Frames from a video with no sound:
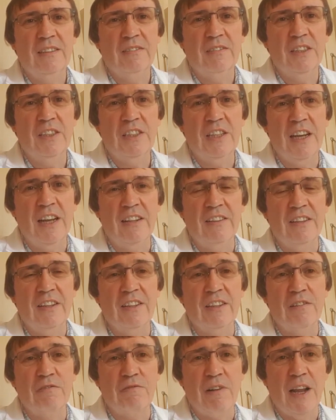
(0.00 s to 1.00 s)
We said
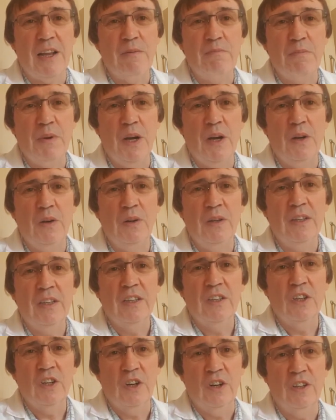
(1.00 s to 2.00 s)
that the rainbow
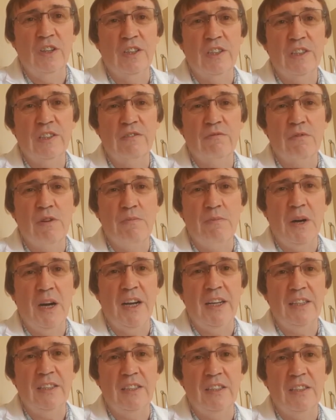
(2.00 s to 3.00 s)
colours
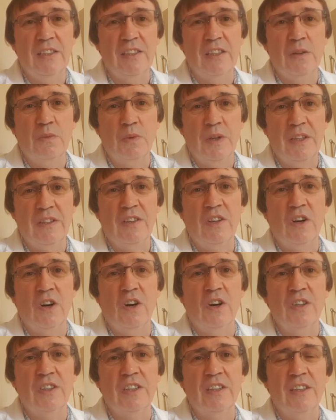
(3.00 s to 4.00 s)
remind us that with
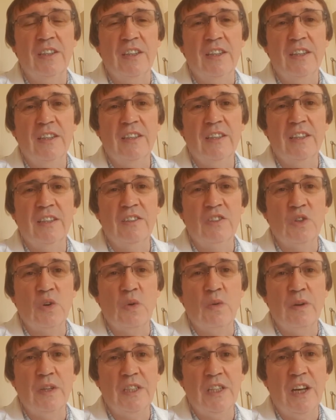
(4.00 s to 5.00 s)
God, there's
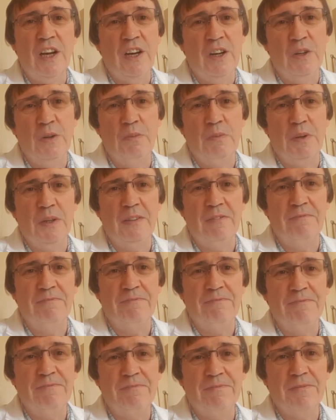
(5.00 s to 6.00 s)
always hope
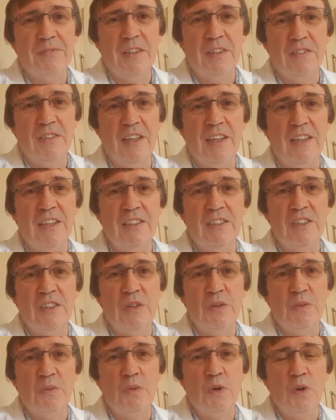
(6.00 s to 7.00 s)
that things
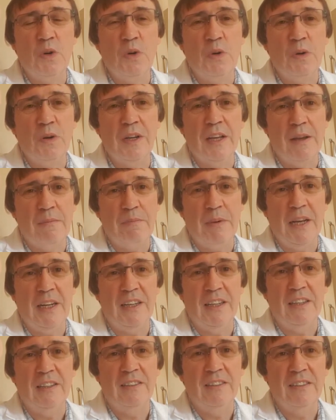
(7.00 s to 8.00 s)
will get
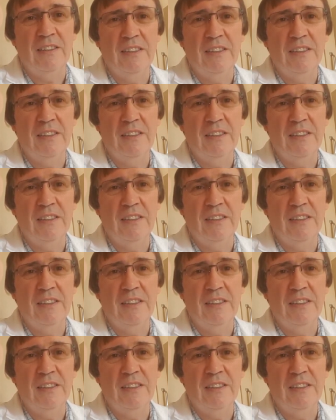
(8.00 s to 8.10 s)
better.